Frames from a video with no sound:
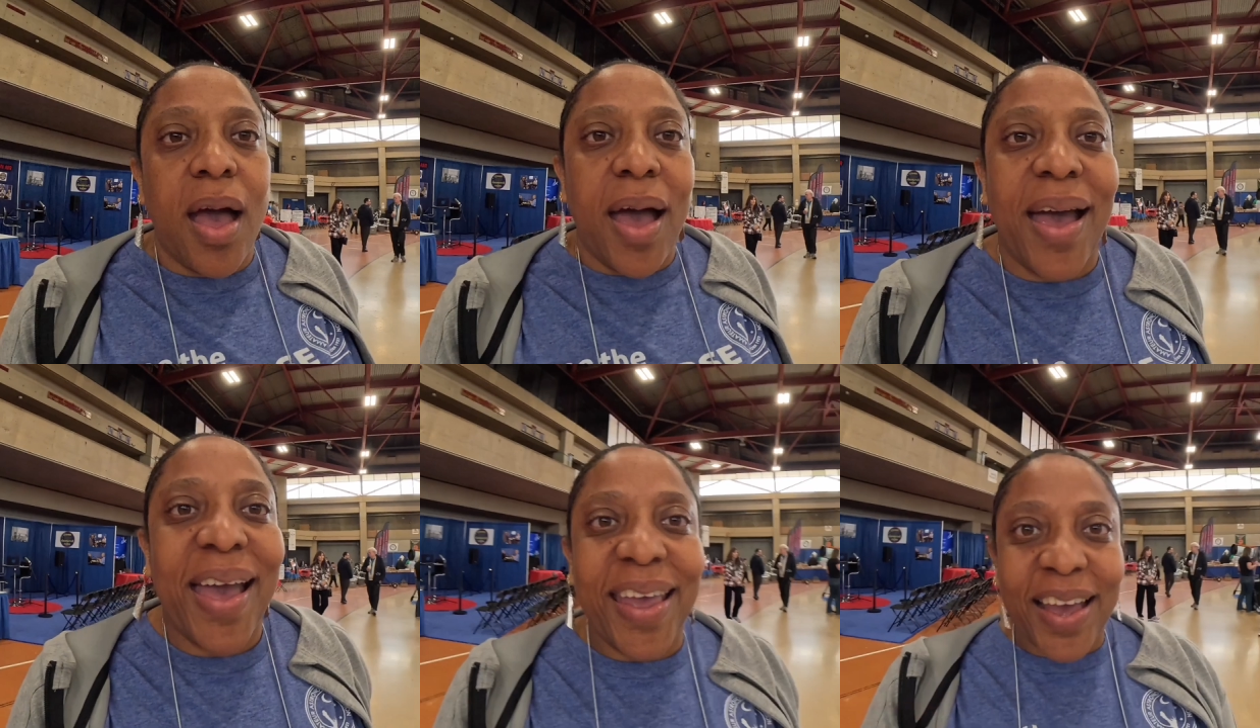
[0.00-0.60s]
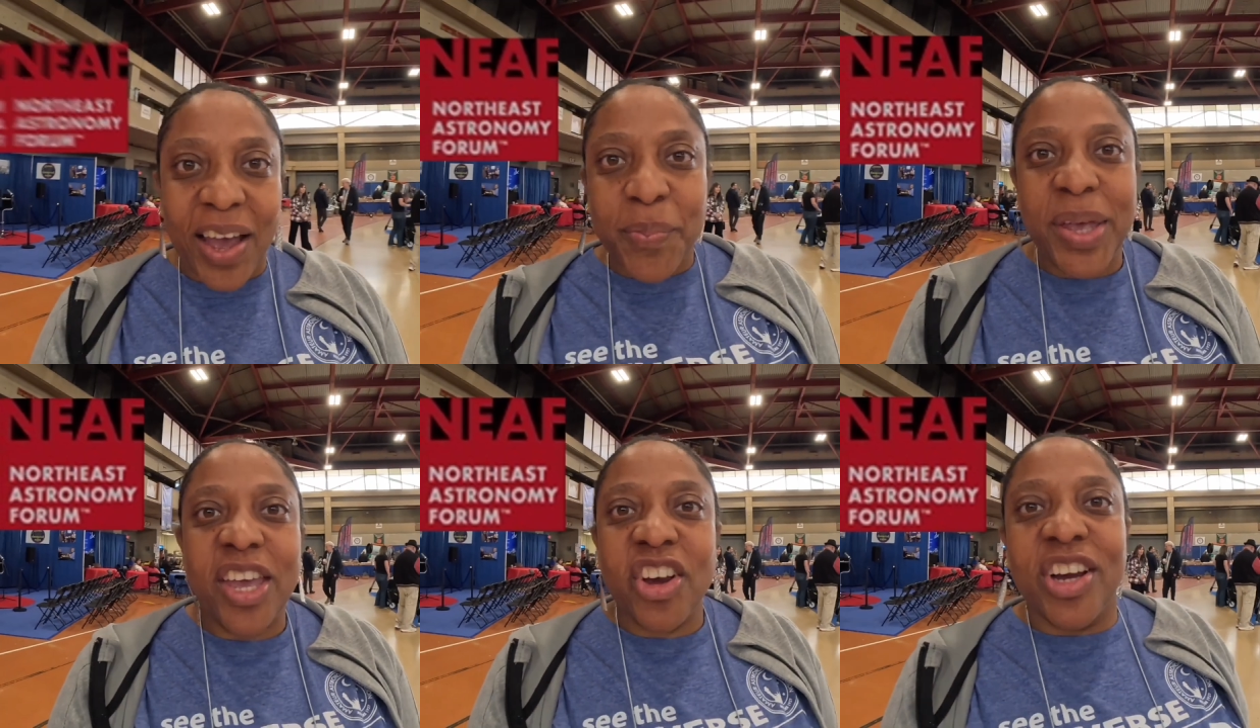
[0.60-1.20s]
I
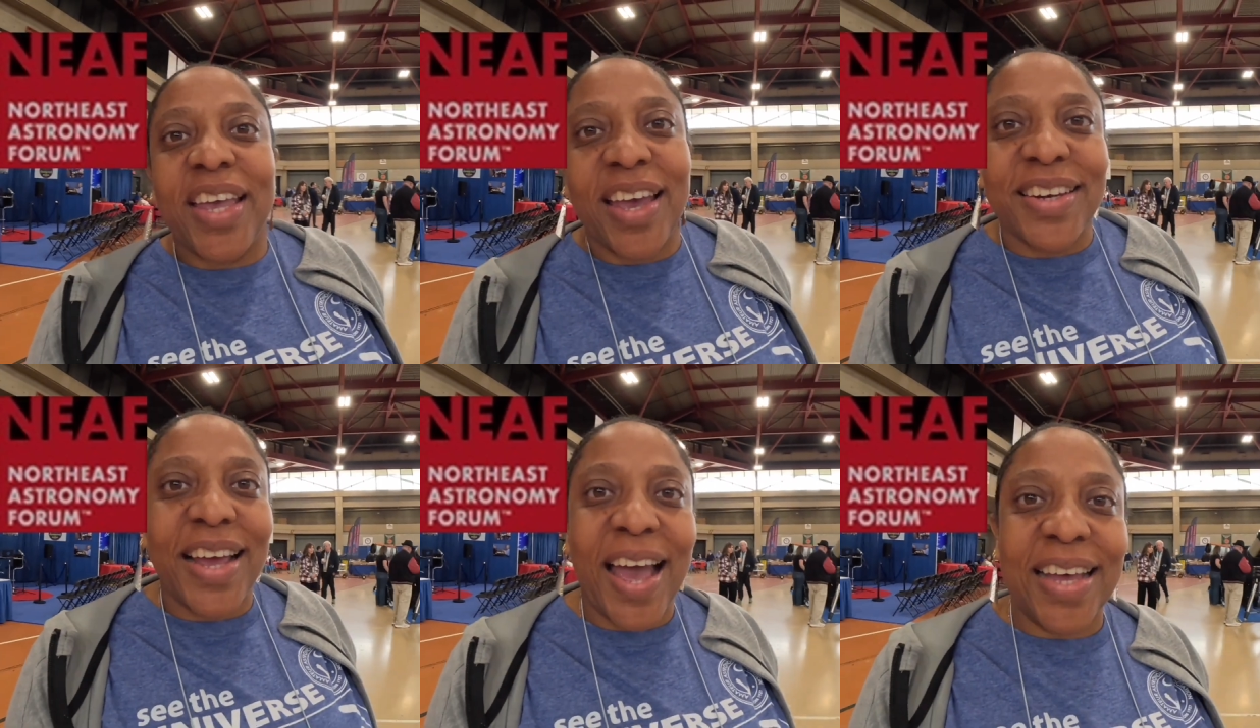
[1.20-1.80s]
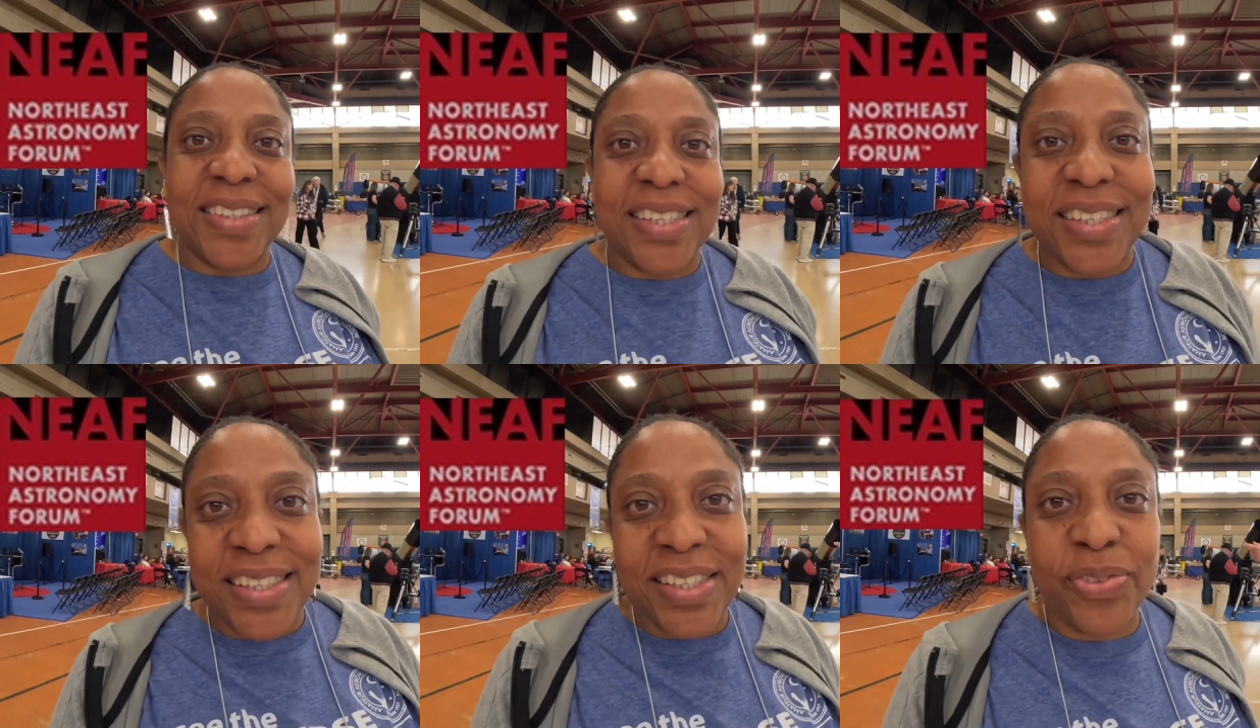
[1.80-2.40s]
am here again
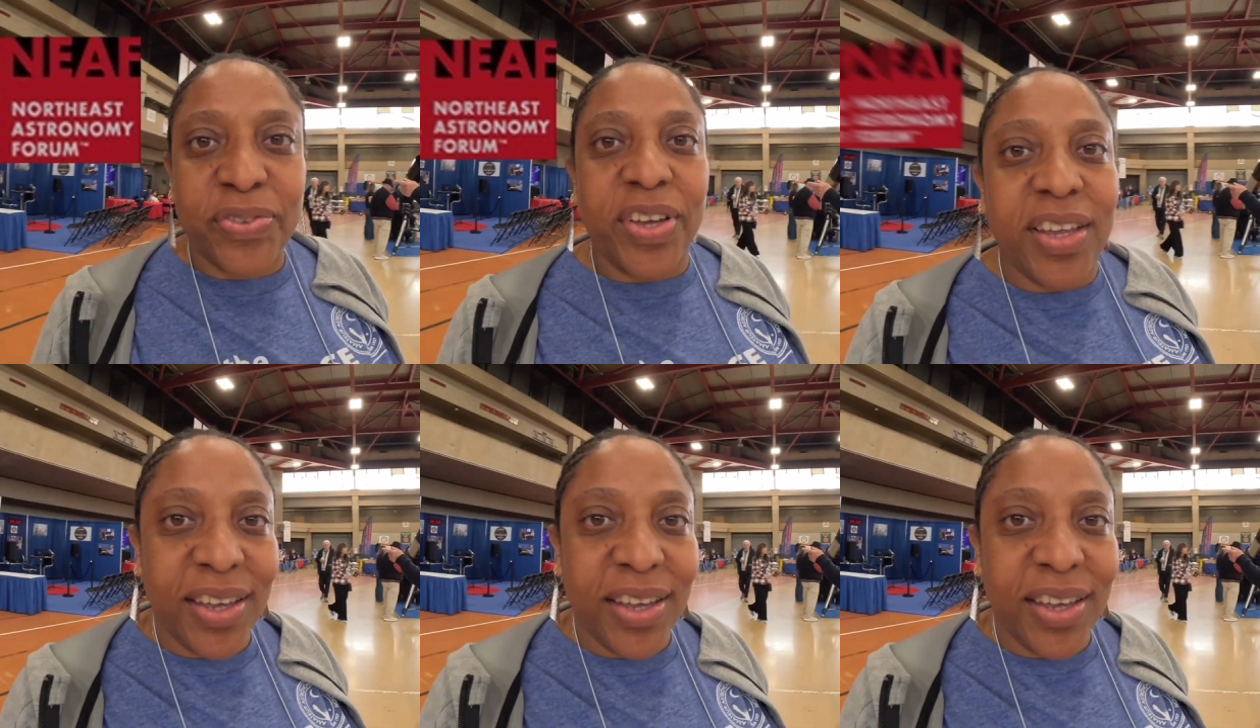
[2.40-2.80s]
at NEAF